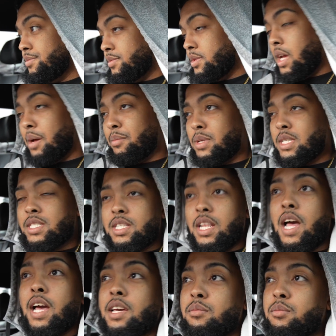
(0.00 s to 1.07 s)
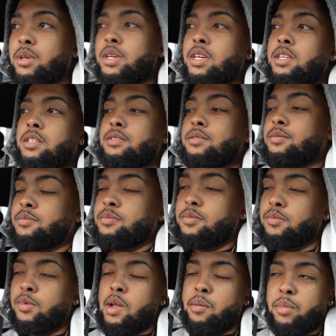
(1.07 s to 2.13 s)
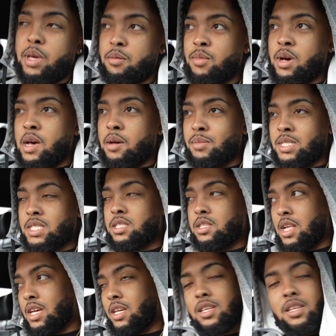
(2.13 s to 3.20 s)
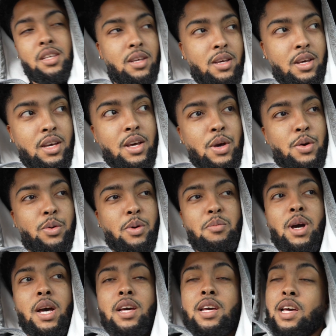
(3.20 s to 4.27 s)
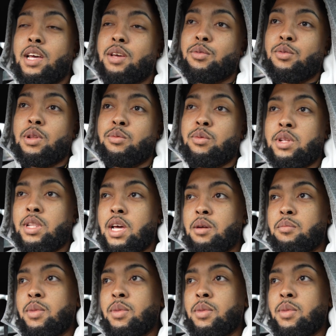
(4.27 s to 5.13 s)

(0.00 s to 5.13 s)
I've been slacking, man. What I mean by I've been slacking, with my really with my